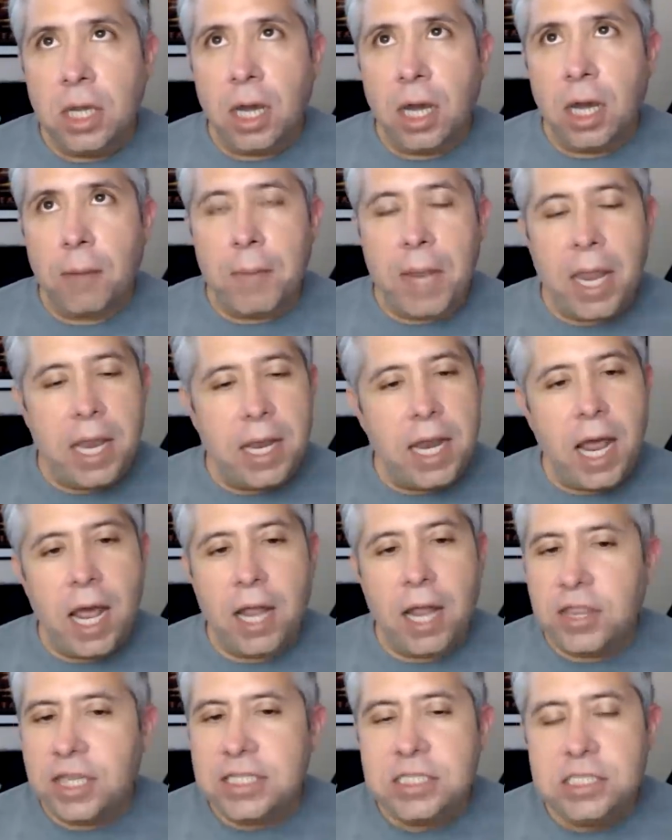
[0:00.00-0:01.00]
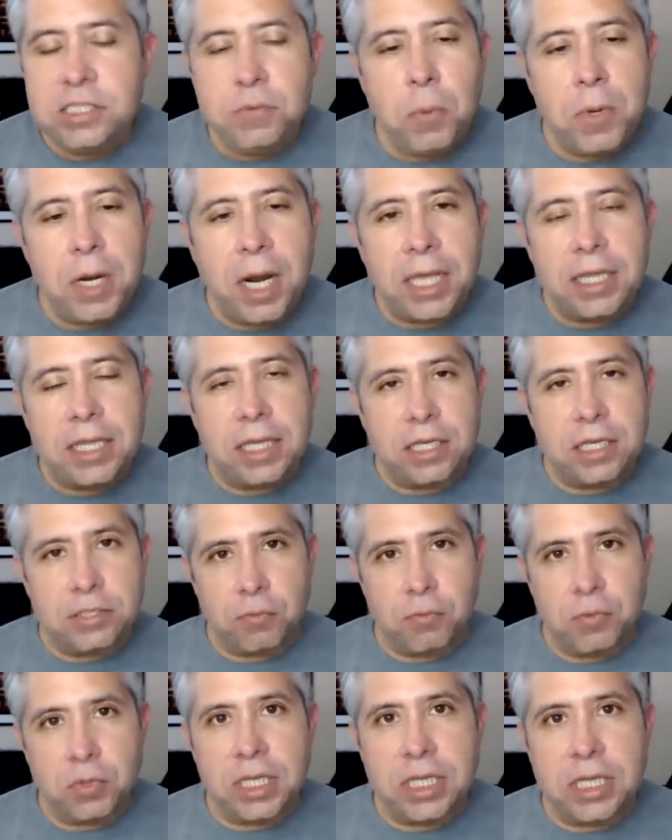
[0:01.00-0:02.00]
um, and this is what I think is
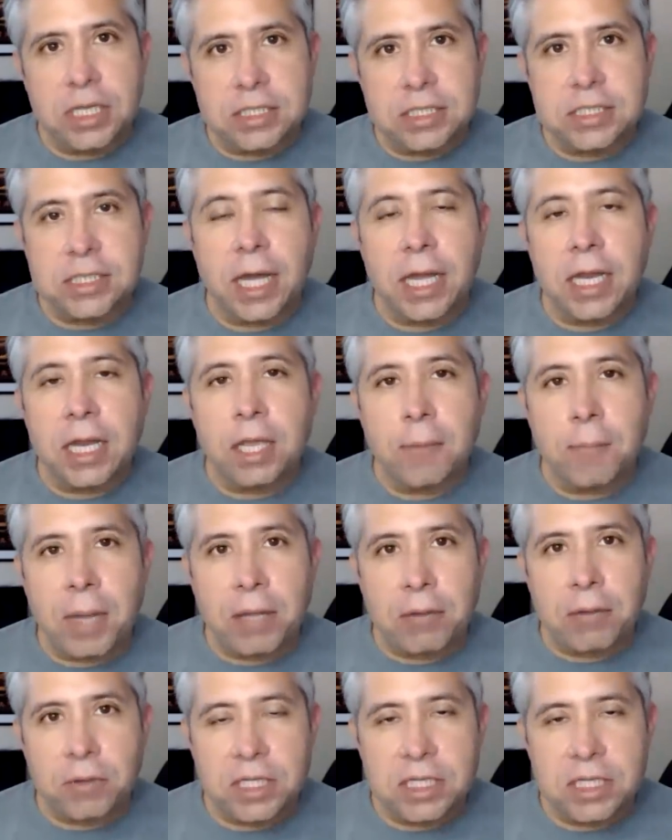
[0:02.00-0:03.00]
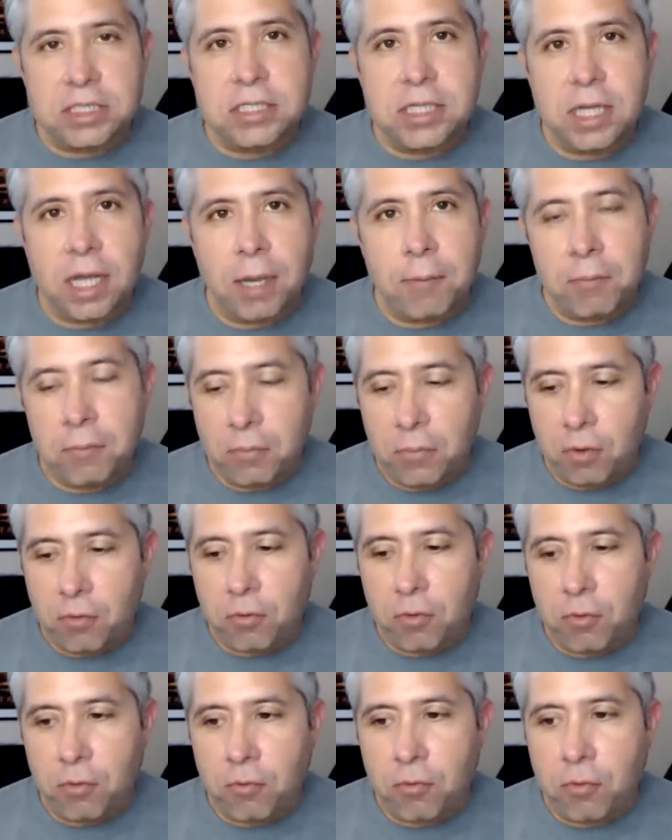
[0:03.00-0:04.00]
really exciting about this time
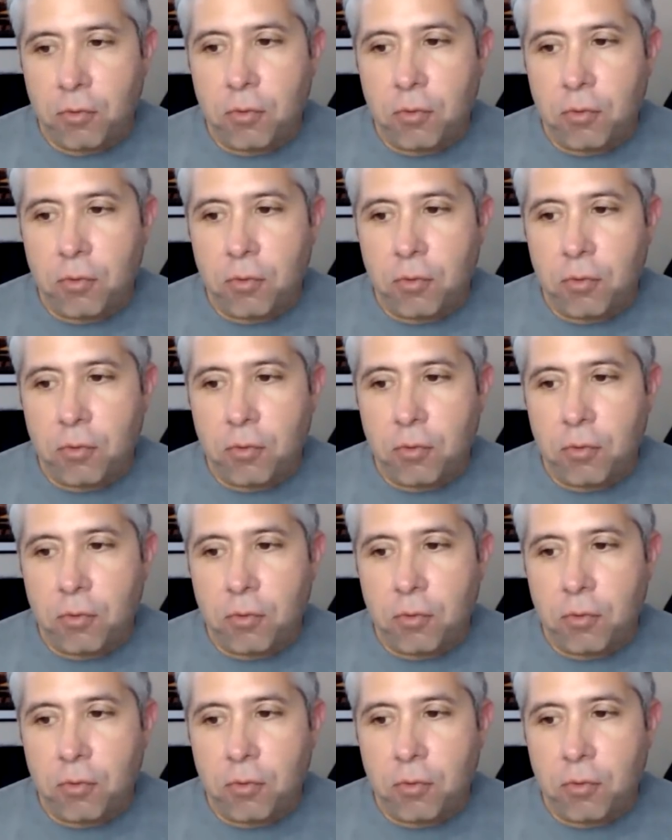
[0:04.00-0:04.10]
mm,